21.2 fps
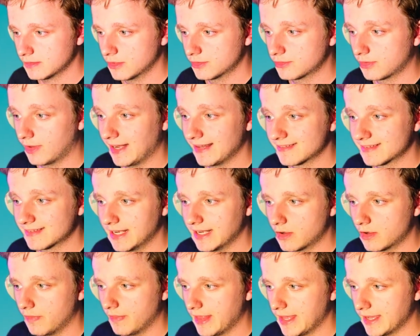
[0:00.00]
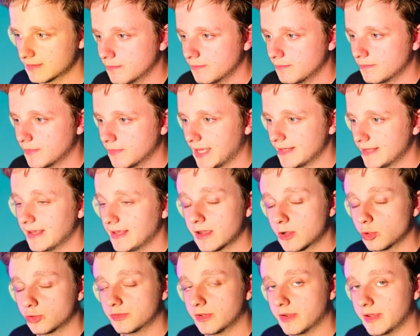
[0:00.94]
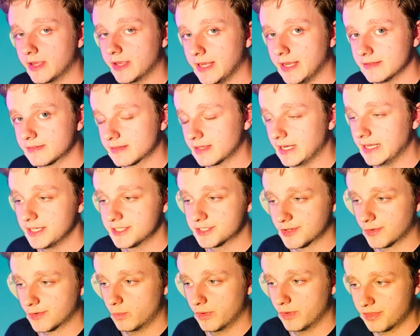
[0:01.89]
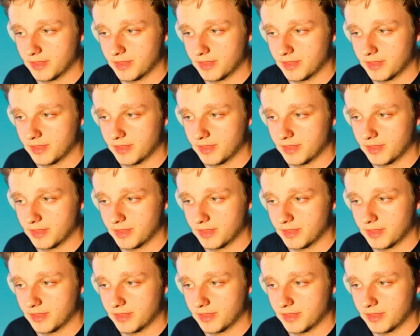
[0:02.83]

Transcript: So let's click on next and then continue the installation with